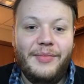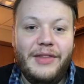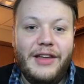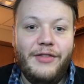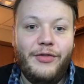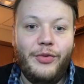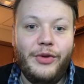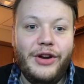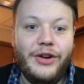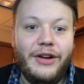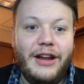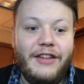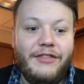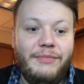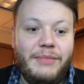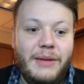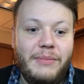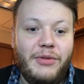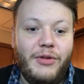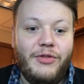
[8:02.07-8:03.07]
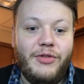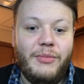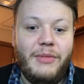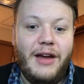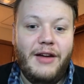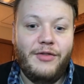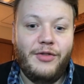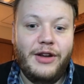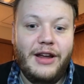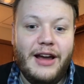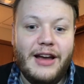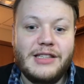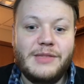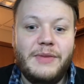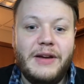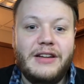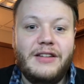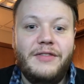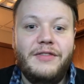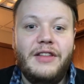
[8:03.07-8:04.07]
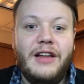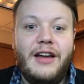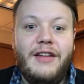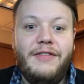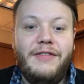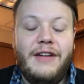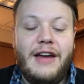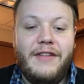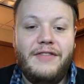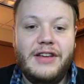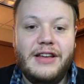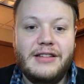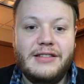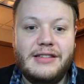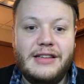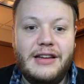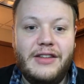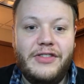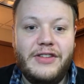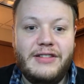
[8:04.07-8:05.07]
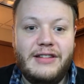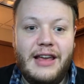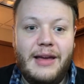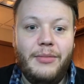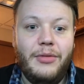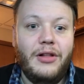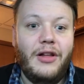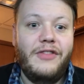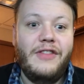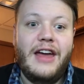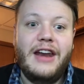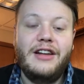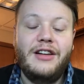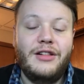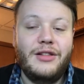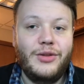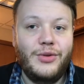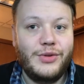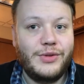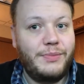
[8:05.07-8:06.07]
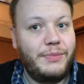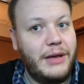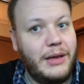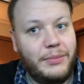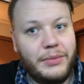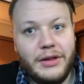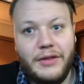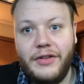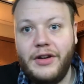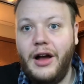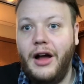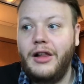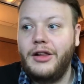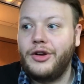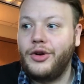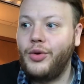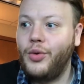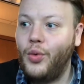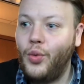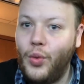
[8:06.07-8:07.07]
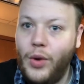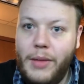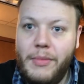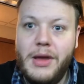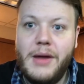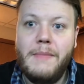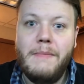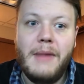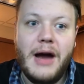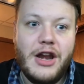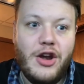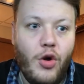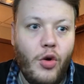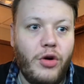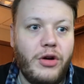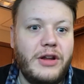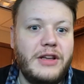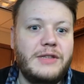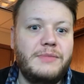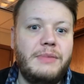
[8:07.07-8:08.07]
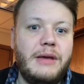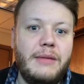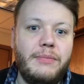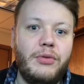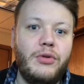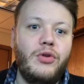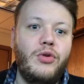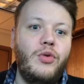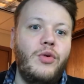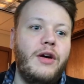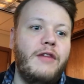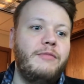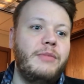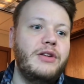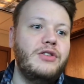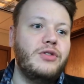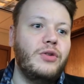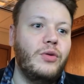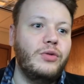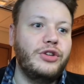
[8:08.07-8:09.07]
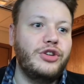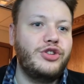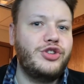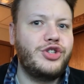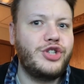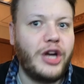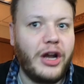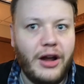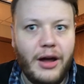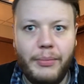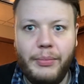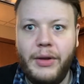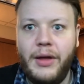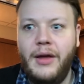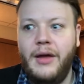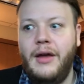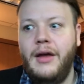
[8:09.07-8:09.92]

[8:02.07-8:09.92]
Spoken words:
If we don't have people from every aspect of life having a seat at the table, and that includes people of color, women, minorities, people who have been told to shut up,